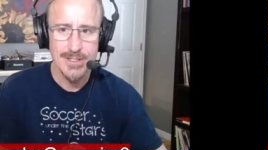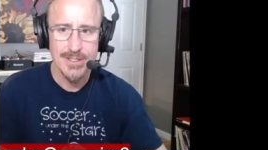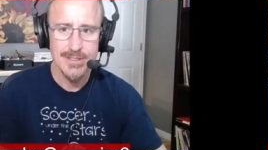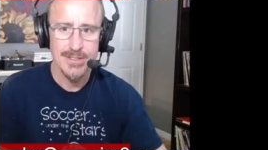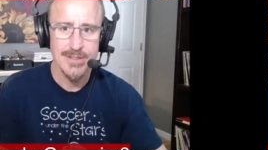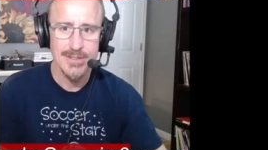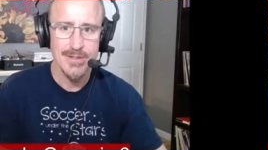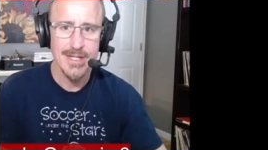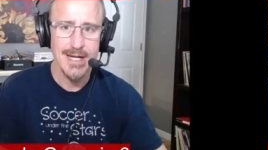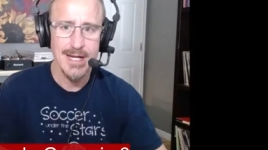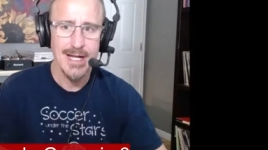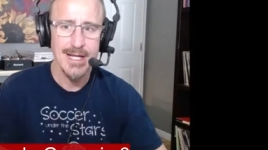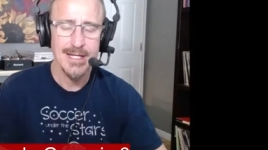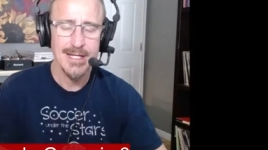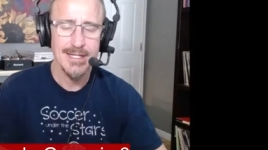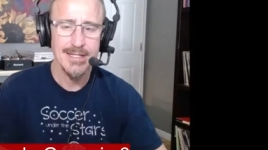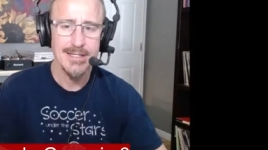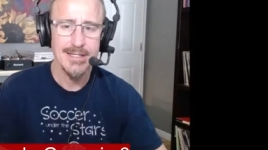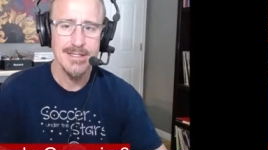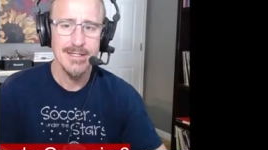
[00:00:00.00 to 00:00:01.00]
so that I
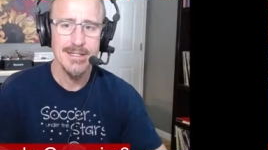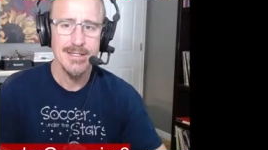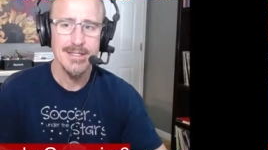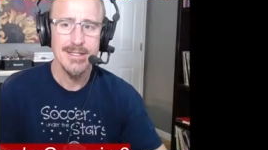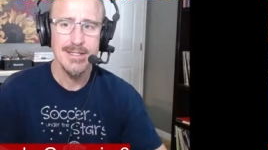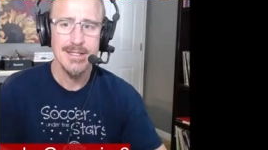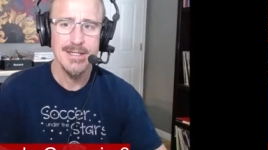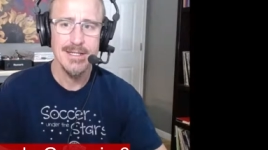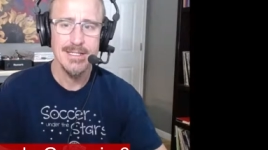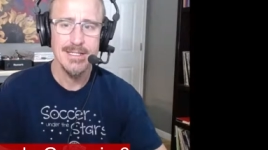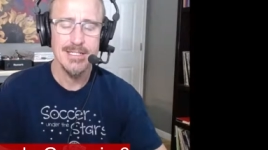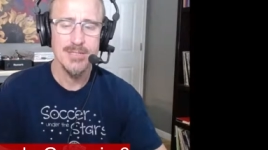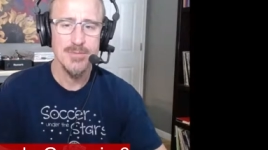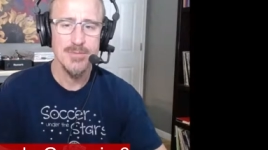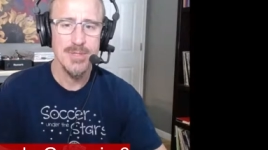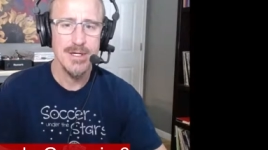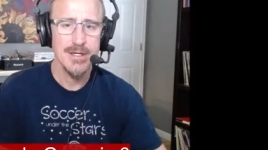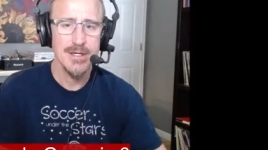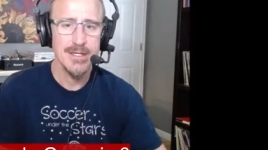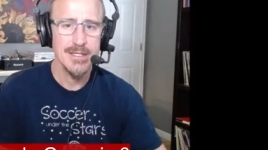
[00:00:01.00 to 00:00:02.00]
can
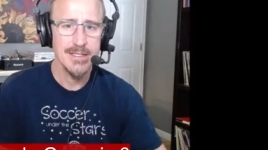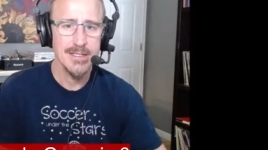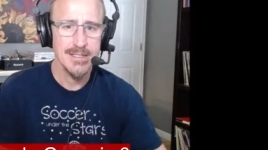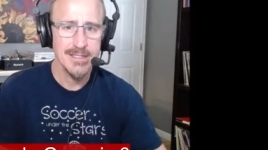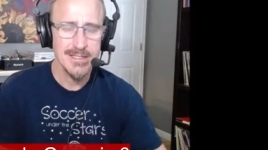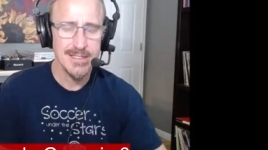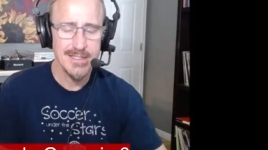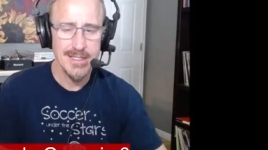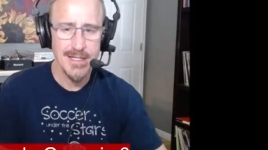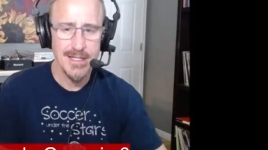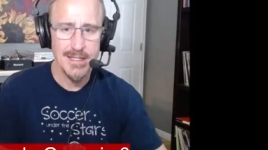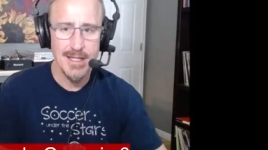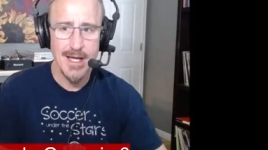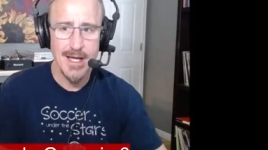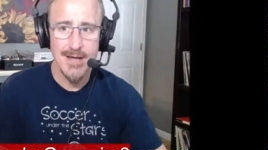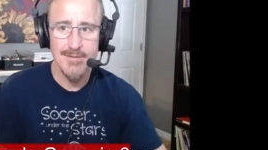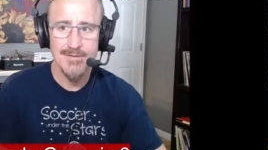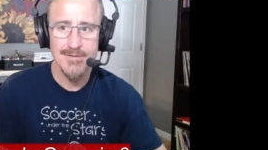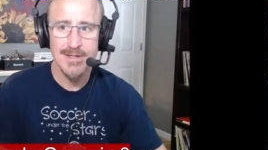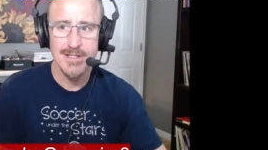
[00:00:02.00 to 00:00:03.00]
experience a
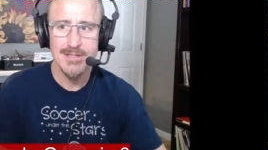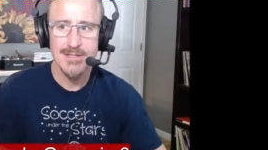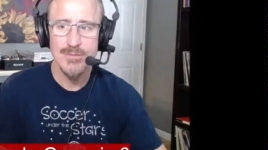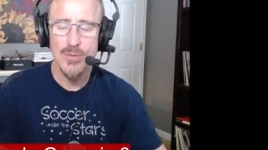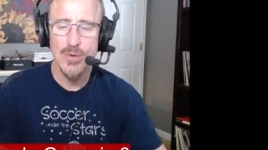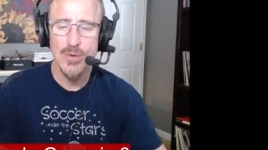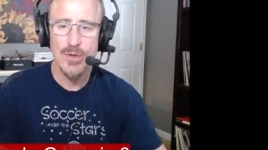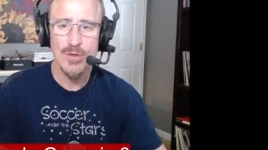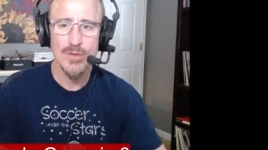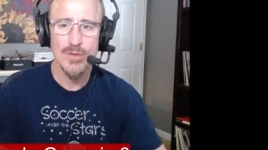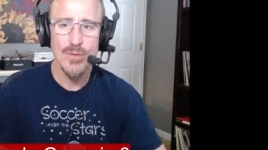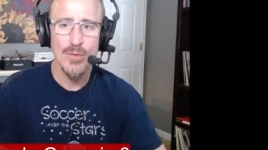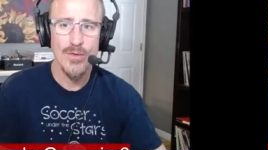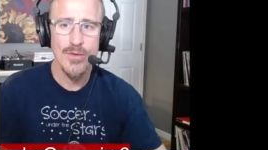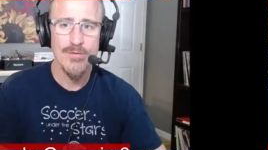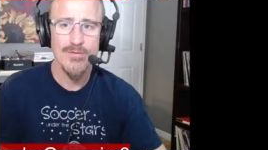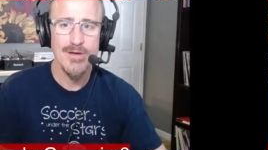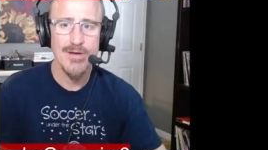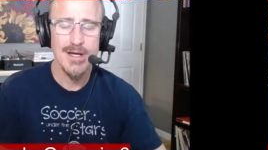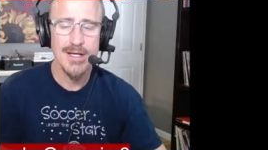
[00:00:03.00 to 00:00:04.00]
life that's more
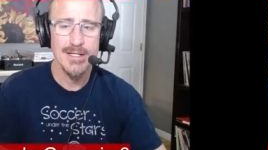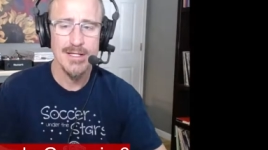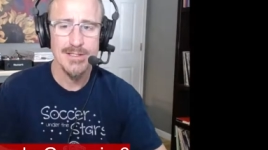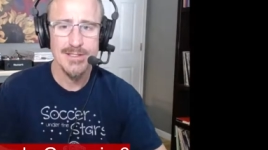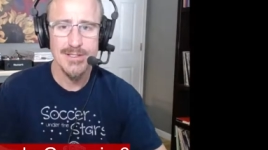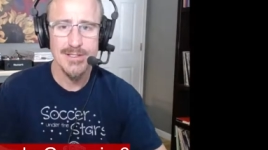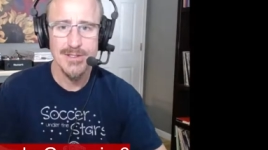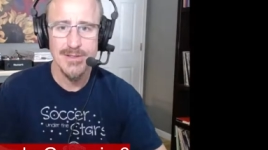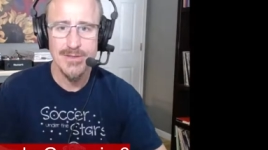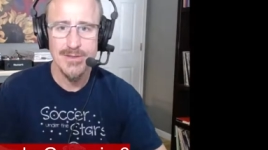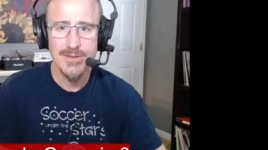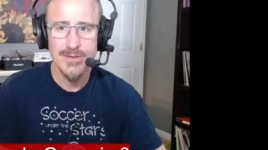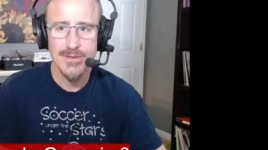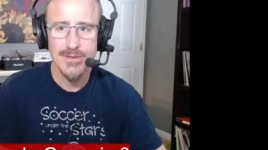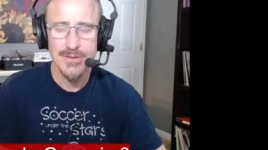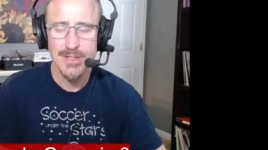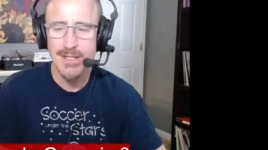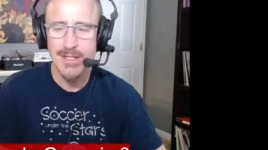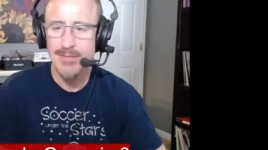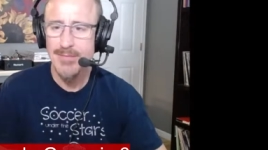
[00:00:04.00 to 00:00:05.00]
glorifying to you
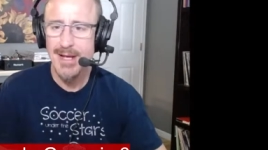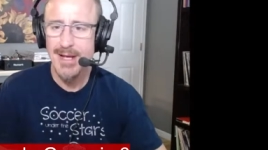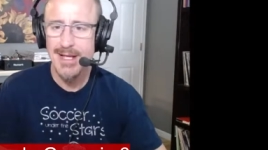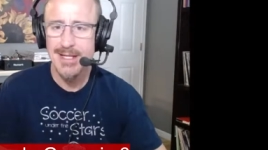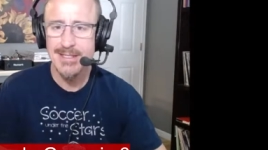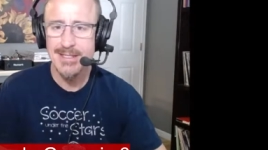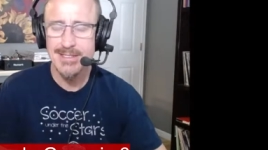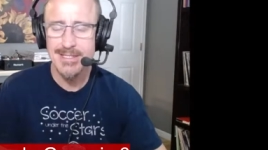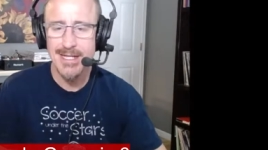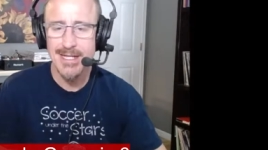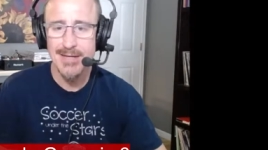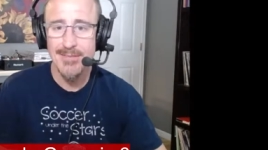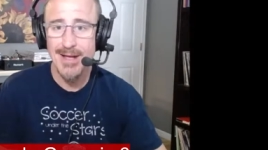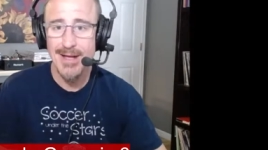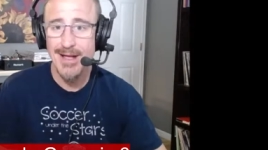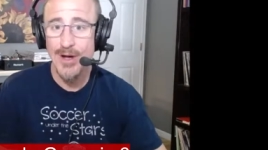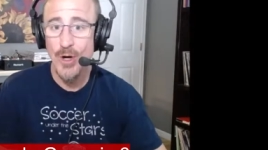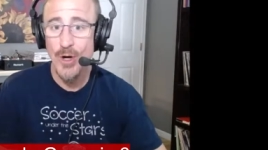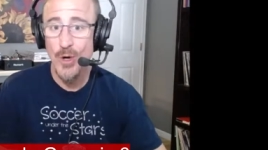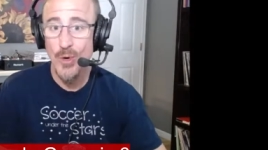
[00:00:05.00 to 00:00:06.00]
and then my instead of my
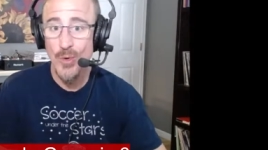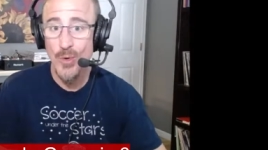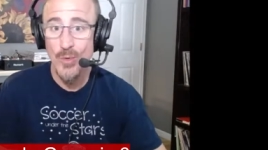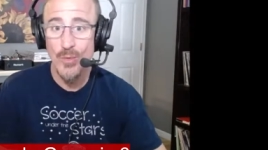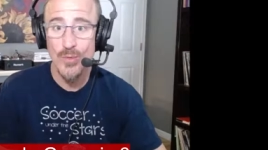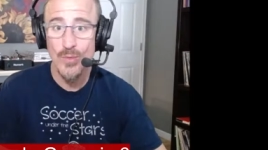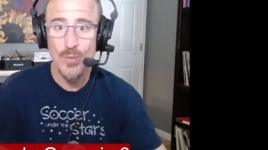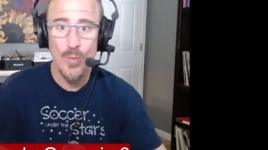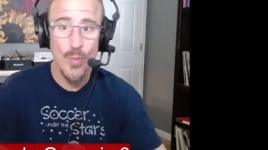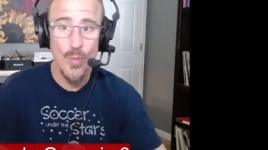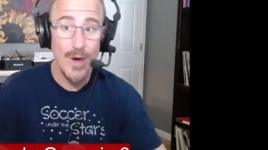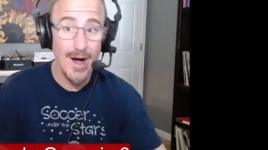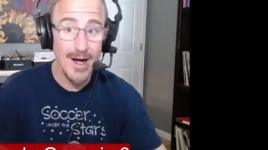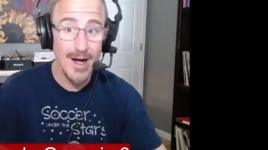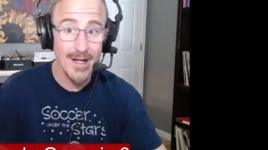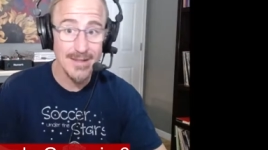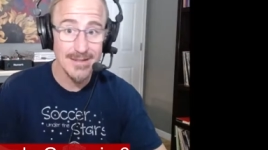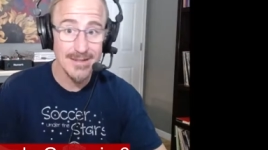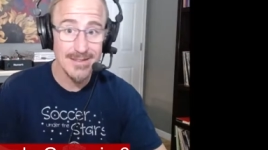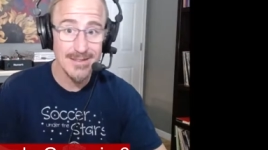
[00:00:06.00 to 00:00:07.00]
own
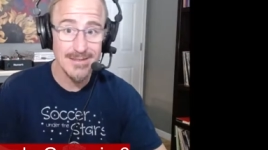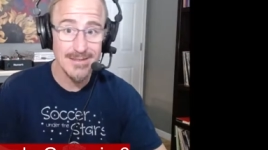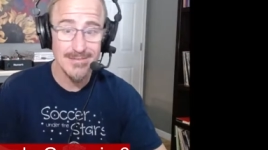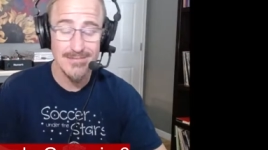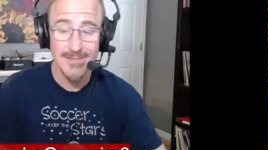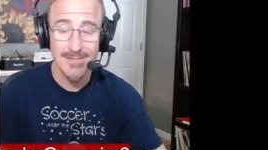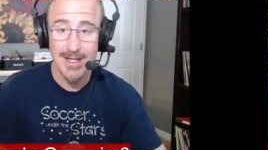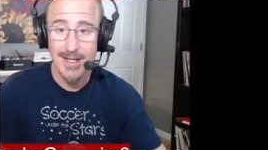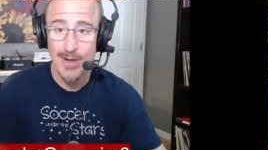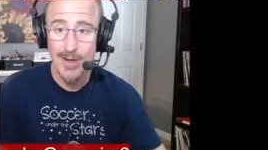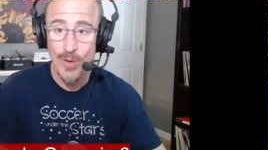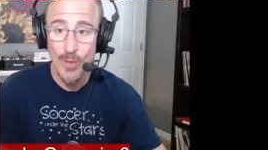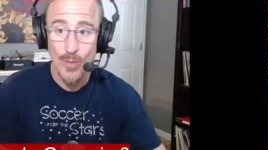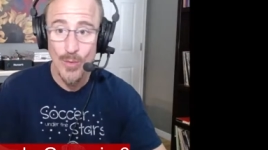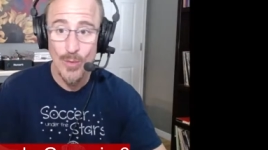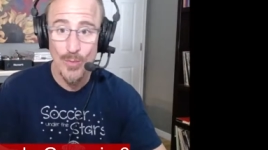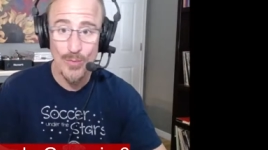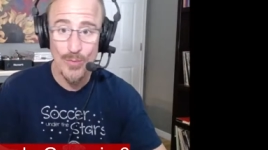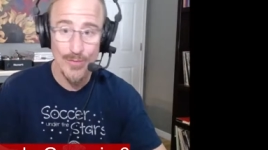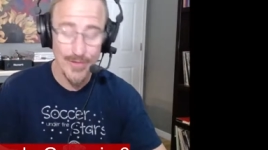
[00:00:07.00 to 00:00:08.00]
wants my
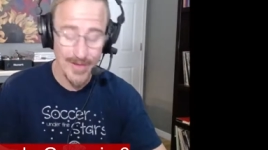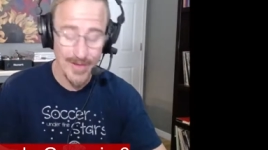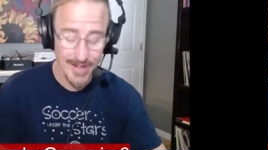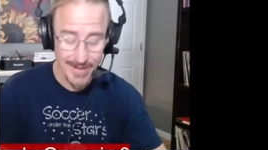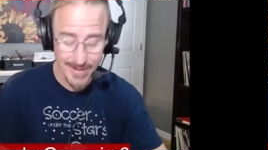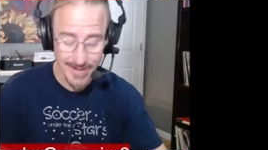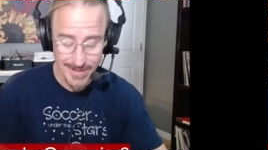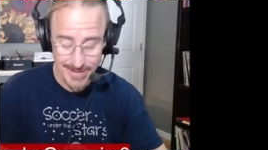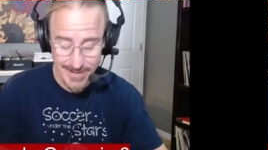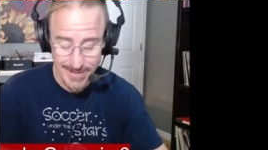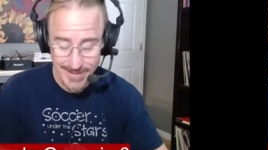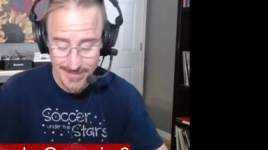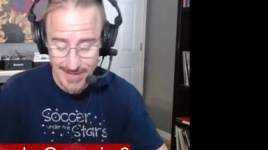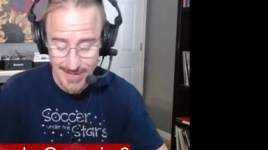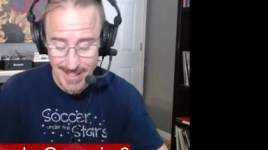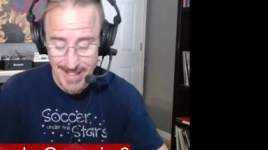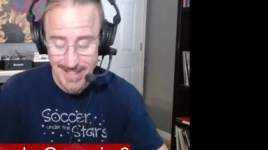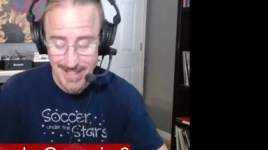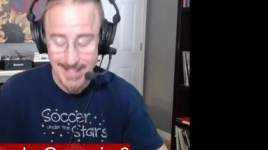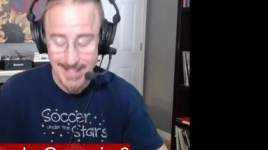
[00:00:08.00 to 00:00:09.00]
own things right